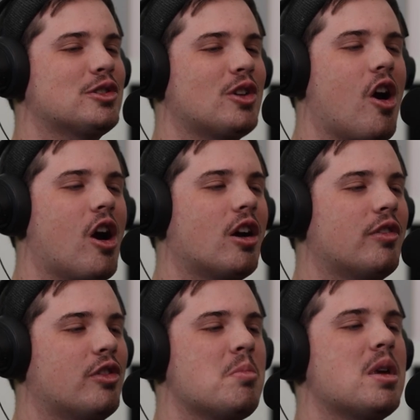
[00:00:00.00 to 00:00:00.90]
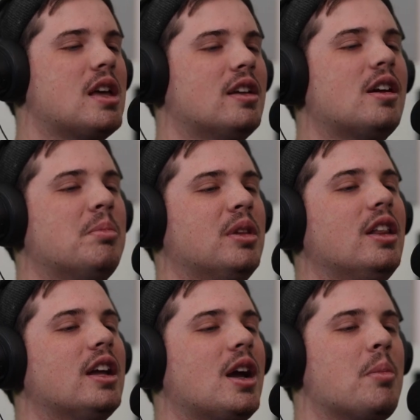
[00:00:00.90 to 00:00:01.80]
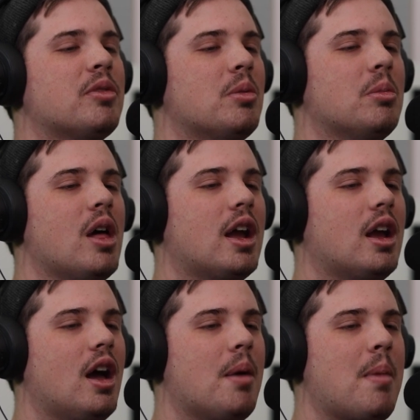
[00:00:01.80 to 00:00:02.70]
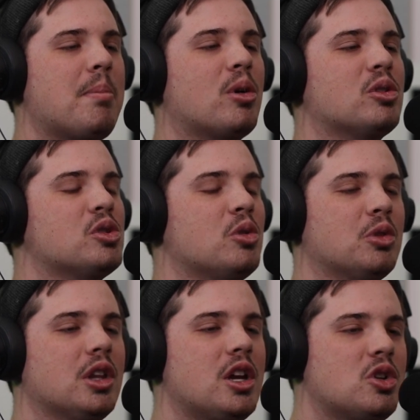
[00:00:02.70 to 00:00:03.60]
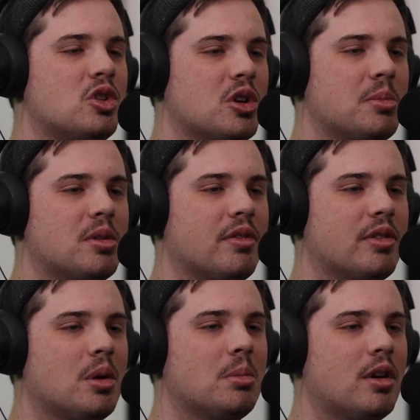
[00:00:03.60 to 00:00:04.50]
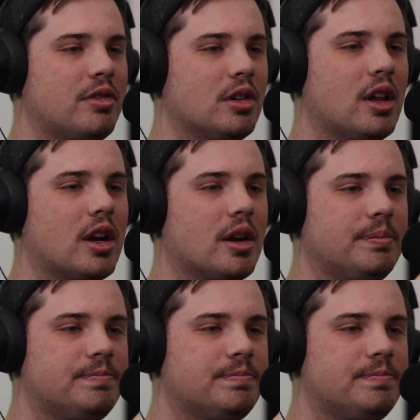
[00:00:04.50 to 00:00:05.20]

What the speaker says: a star for me, it completely comes from like my personal relationship to the film. I feel like.